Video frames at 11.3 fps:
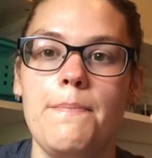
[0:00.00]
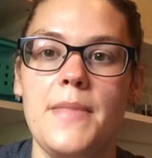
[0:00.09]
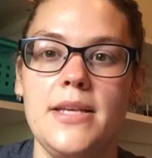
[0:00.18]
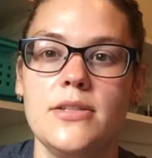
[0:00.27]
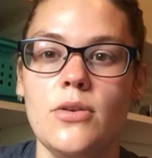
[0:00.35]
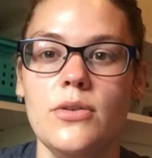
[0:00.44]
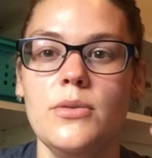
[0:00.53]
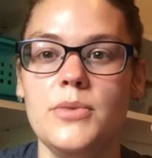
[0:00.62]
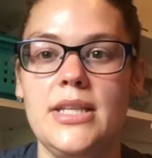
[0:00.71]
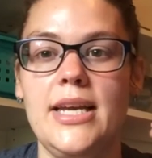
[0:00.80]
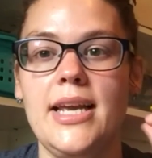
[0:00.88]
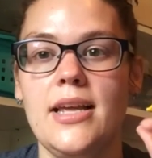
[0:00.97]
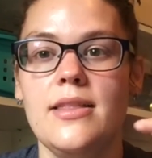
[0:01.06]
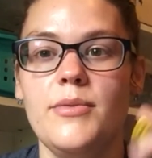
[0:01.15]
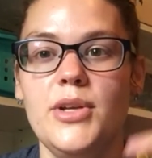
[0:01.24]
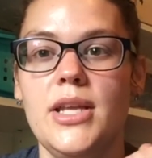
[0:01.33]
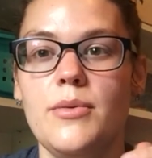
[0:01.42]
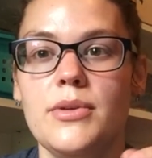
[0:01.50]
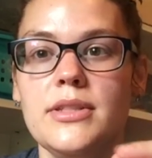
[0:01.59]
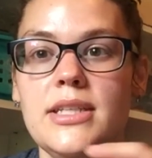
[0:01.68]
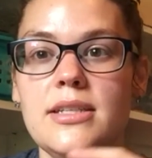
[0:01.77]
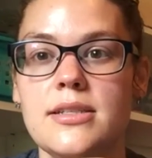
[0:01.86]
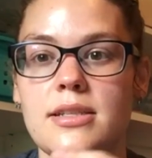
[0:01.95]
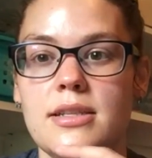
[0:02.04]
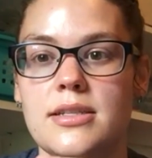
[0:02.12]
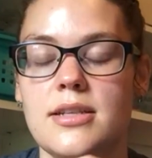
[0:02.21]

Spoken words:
They sold them when they released the